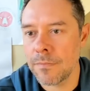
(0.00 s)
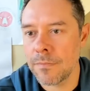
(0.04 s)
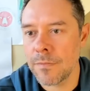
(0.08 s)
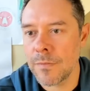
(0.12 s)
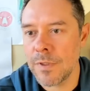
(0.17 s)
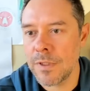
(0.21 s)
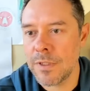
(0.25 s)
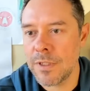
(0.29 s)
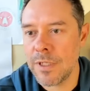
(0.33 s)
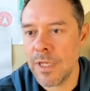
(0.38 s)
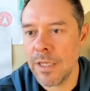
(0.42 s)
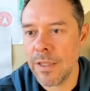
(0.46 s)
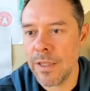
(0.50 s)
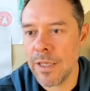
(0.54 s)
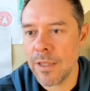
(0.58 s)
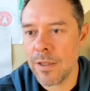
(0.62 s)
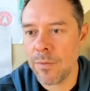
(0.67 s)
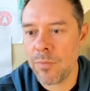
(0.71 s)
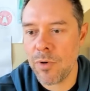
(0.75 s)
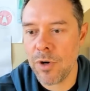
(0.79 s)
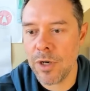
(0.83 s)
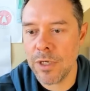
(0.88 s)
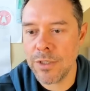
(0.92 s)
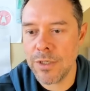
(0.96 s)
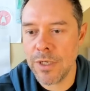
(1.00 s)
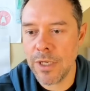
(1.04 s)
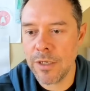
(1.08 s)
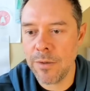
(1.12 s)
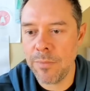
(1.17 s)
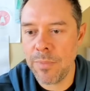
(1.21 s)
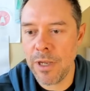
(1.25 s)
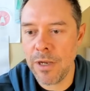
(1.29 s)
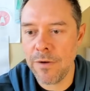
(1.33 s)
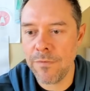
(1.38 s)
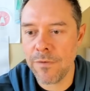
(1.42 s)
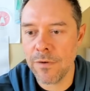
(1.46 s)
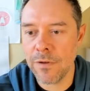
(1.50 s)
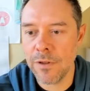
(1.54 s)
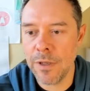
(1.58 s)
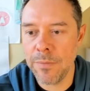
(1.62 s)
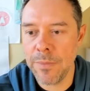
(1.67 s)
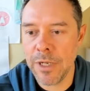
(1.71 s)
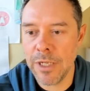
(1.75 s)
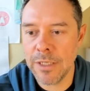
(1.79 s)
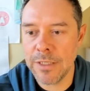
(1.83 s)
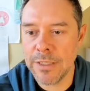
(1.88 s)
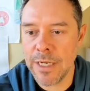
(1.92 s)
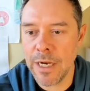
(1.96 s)
saying that the price you had to pay for
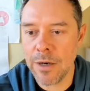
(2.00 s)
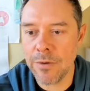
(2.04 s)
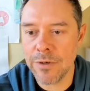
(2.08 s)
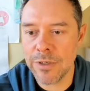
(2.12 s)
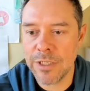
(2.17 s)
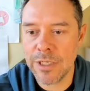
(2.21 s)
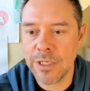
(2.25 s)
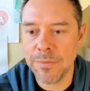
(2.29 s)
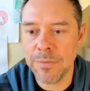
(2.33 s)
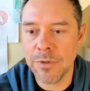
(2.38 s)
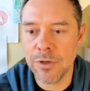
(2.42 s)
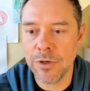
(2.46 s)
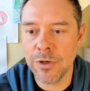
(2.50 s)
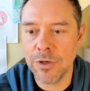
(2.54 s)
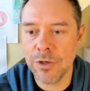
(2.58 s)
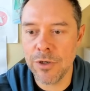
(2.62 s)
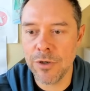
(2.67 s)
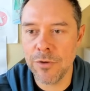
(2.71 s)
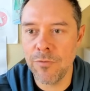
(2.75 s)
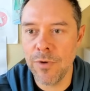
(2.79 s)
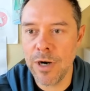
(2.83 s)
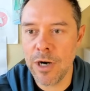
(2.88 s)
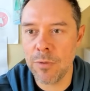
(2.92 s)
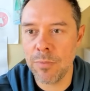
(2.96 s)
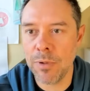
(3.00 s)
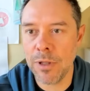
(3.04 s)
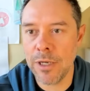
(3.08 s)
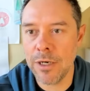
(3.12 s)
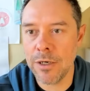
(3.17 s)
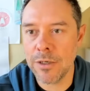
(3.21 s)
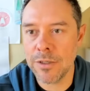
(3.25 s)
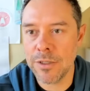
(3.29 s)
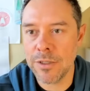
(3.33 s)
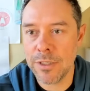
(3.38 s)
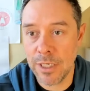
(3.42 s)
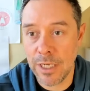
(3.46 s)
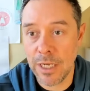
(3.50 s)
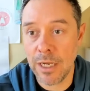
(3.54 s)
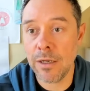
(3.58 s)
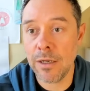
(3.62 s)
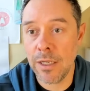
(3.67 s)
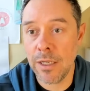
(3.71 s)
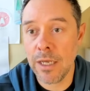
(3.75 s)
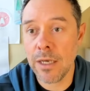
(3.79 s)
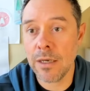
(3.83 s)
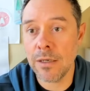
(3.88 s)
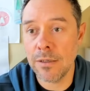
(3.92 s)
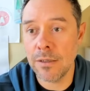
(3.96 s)
limiteds now are similar to good rare players today.
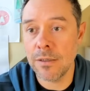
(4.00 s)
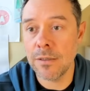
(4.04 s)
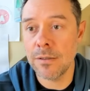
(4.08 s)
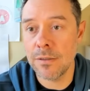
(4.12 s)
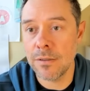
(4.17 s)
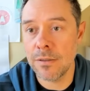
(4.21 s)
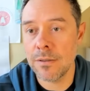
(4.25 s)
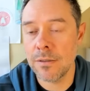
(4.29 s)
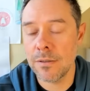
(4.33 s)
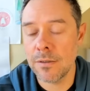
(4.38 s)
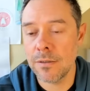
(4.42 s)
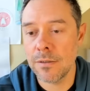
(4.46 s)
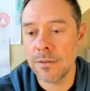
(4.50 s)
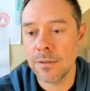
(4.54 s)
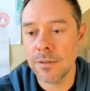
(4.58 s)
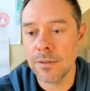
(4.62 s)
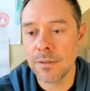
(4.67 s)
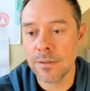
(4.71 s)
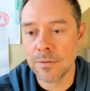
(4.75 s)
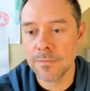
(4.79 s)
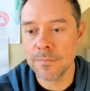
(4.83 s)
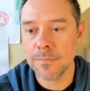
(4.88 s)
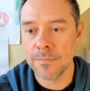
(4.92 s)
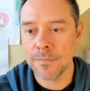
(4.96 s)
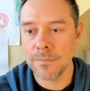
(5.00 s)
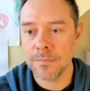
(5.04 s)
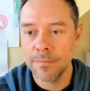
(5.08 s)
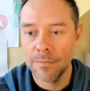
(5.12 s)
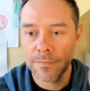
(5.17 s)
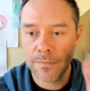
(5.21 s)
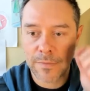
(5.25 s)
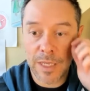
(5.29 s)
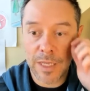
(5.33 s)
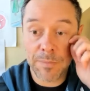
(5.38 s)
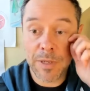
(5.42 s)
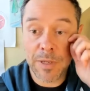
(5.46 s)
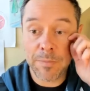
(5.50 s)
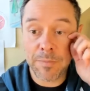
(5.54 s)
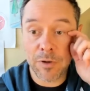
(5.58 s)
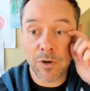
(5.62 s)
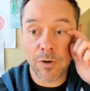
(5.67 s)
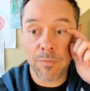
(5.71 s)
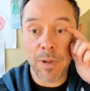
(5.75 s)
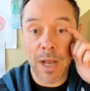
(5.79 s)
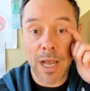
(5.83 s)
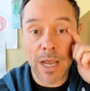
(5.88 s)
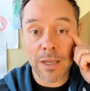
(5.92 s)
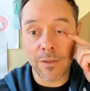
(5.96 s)
Yeah. And people
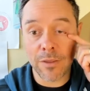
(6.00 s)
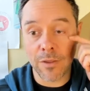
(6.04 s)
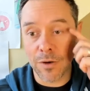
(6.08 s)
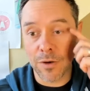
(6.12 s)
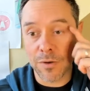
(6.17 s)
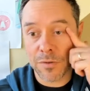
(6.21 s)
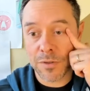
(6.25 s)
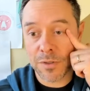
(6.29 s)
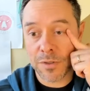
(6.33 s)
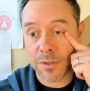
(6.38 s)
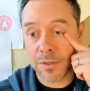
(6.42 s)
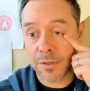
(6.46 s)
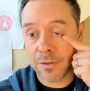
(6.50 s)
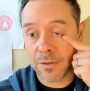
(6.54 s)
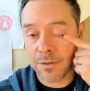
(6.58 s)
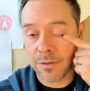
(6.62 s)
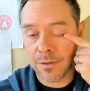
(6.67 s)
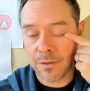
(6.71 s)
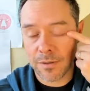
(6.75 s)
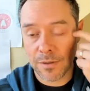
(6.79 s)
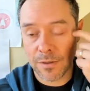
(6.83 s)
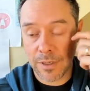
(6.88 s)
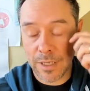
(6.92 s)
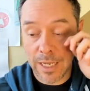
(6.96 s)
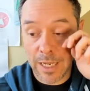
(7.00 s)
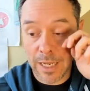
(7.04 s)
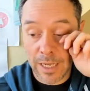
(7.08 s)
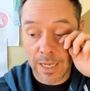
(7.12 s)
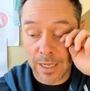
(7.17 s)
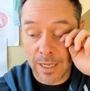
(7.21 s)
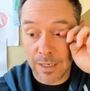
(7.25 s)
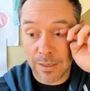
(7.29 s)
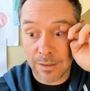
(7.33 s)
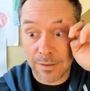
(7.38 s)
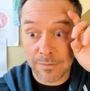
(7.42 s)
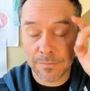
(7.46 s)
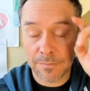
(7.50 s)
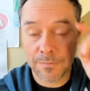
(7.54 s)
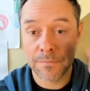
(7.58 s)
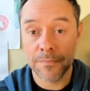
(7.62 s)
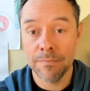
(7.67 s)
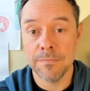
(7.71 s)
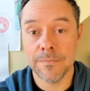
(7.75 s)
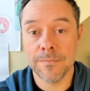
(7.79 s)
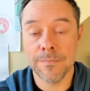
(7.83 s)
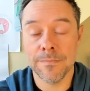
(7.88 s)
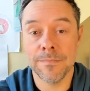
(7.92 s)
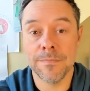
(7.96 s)
are buying those and
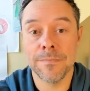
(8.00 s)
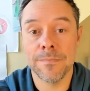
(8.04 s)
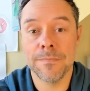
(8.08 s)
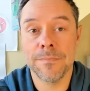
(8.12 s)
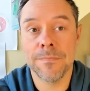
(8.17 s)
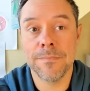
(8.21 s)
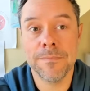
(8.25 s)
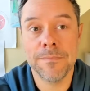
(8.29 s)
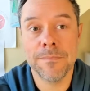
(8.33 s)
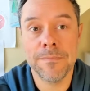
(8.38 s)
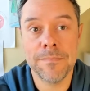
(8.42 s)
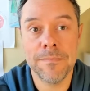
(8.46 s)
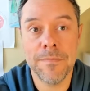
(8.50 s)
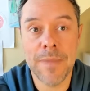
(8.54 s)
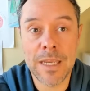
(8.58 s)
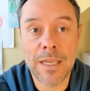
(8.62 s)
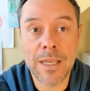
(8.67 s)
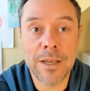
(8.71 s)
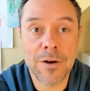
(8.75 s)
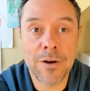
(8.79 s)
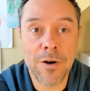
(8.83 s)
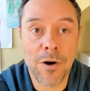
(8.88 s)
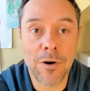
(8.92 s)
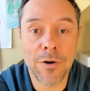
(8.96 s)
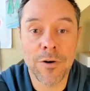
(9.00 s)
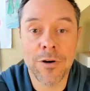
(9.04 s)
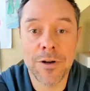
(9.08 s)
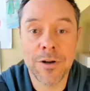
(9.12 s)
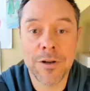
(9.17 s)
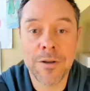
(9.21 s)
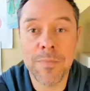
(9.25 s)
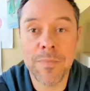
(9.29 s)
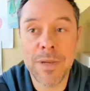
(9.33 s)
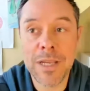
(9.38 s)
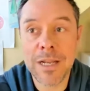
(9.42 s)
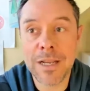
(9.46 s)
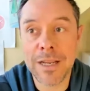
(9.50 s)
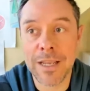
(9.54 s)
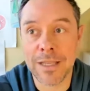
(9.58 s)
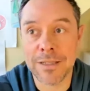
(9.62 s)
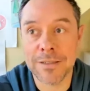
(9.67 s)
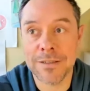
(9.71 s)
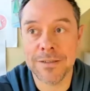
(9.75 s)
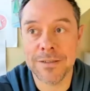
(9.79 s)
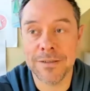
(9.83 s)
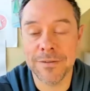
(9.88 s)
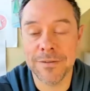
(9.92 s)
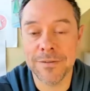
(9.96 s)
making it harder to compete
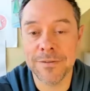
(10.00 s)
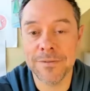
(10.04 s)
against.